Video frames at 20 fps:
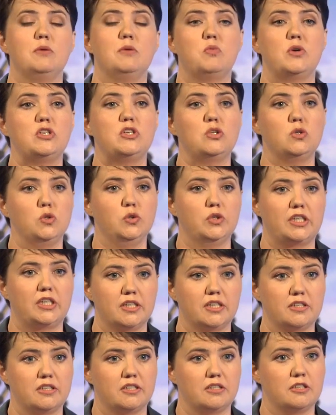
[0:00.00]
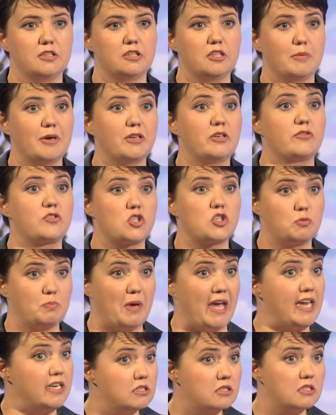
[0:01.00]
when you look at the amount of
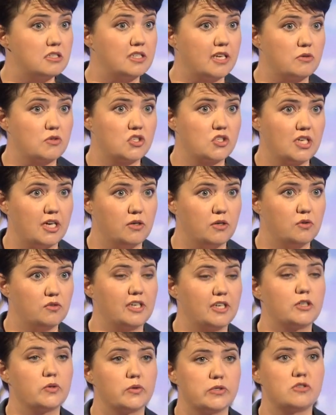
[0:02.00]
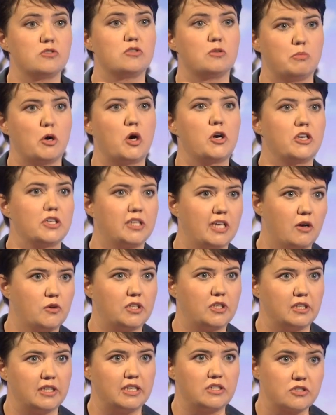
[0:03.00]
spend down south, that goes through the Barnett
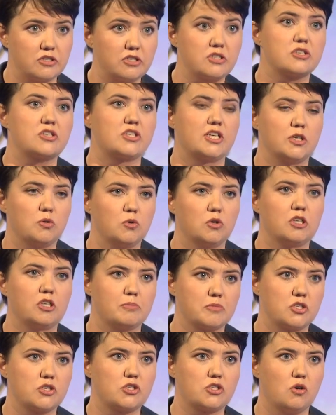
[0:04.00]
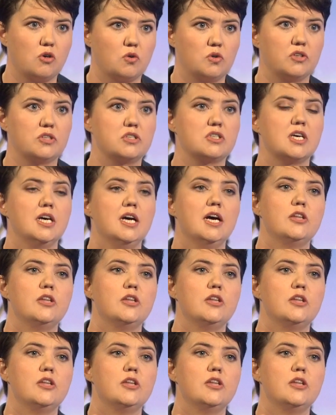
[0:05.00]
calculator to decide what comes to Scotland.